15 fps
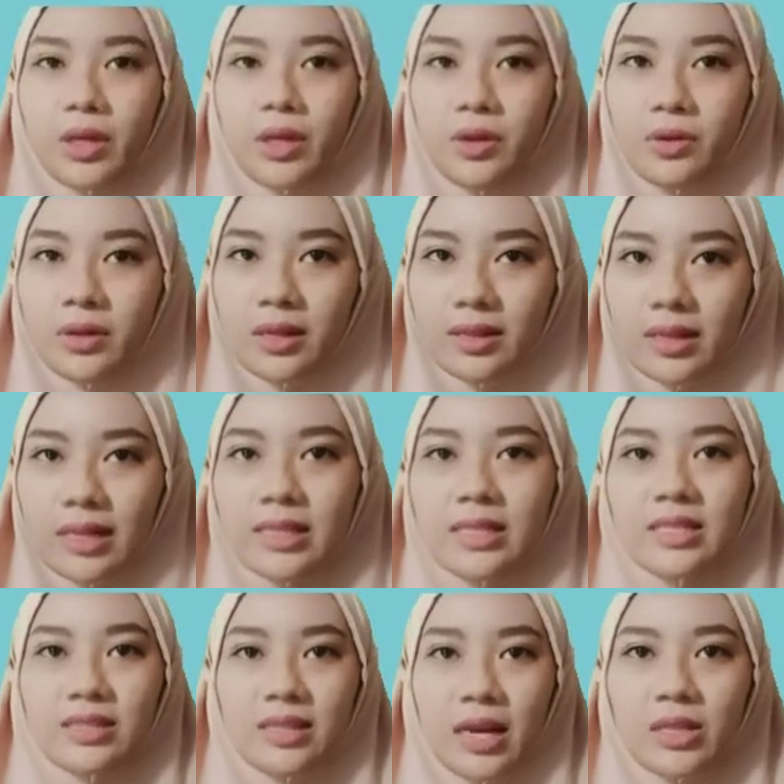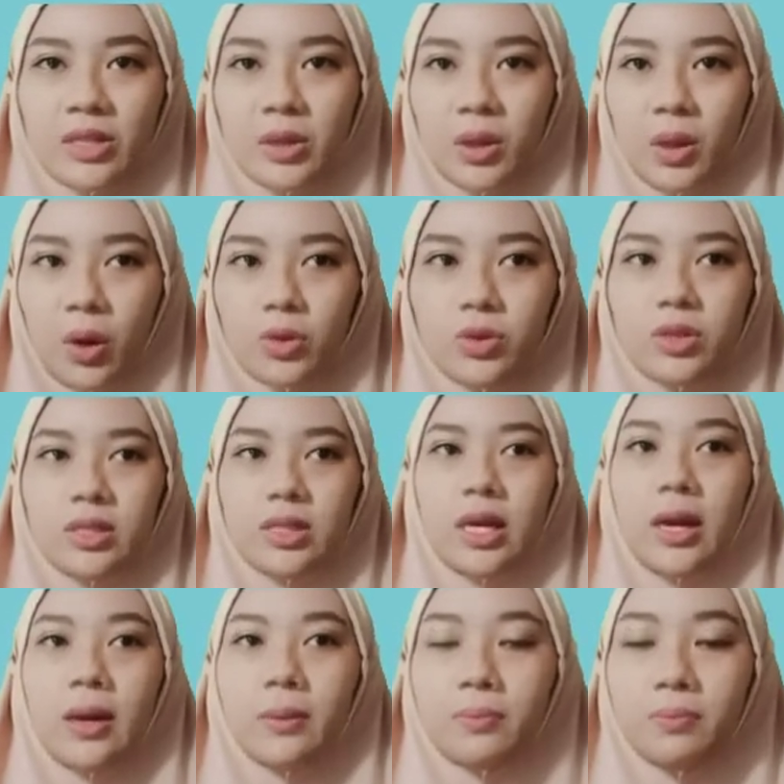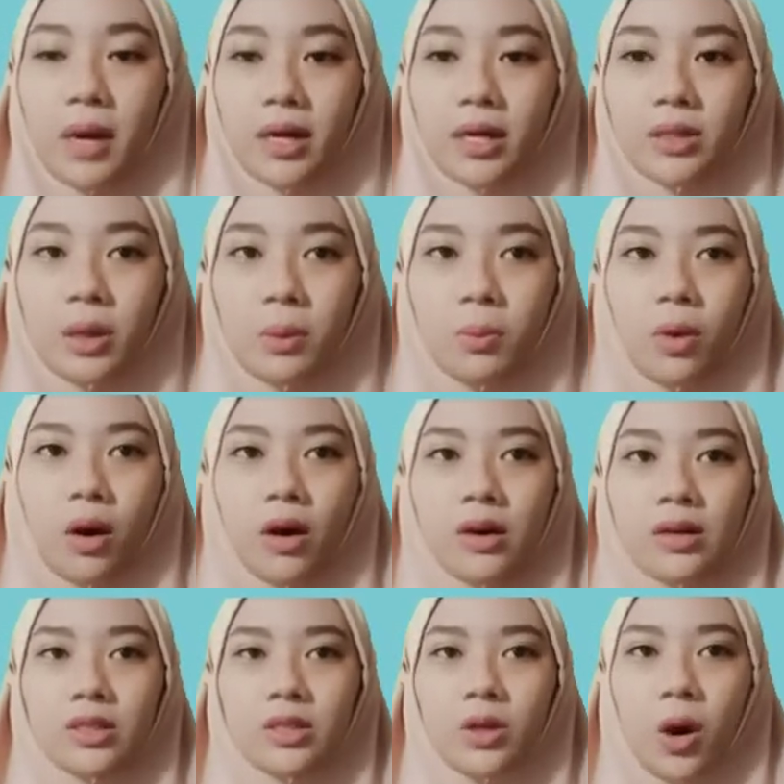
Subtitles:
United States close, meddle about